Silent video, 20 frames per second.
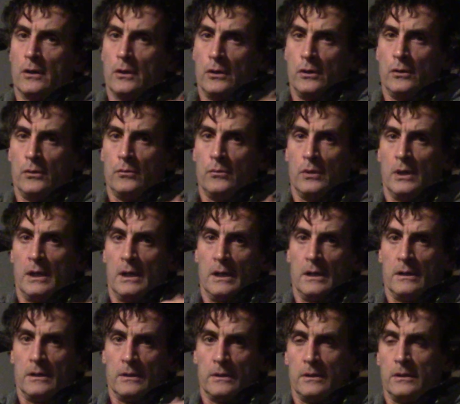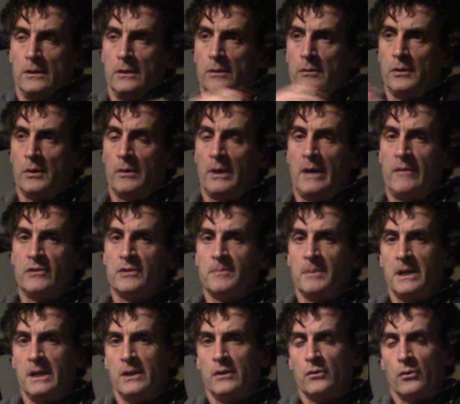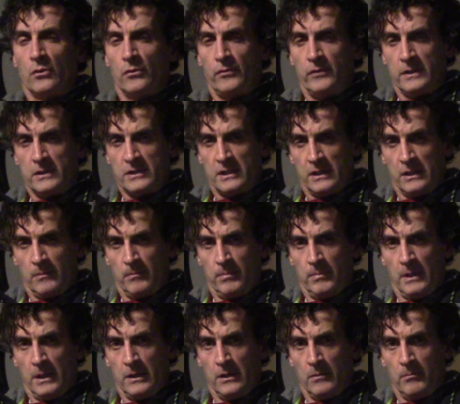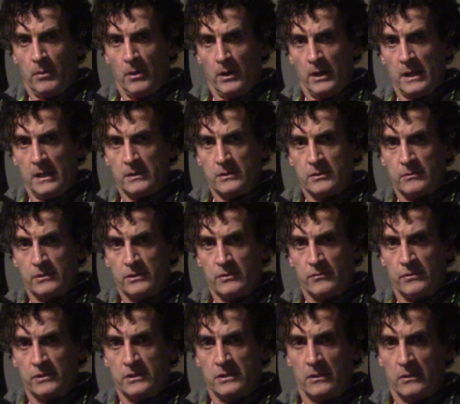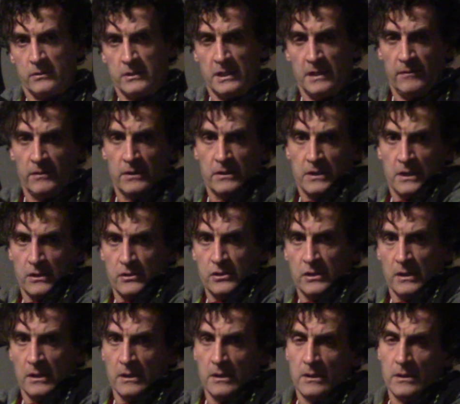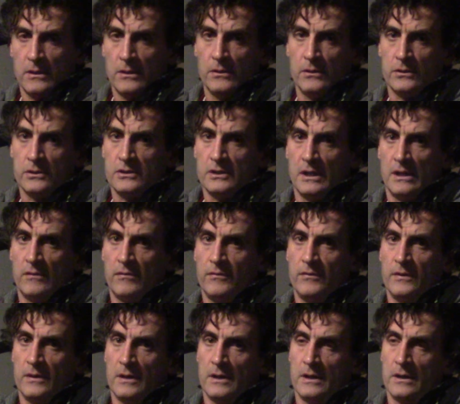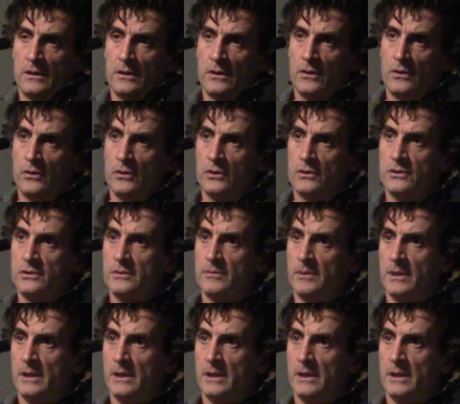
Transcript: you don't have as many endorphins in your body, so as a result, even touching yourself hurts.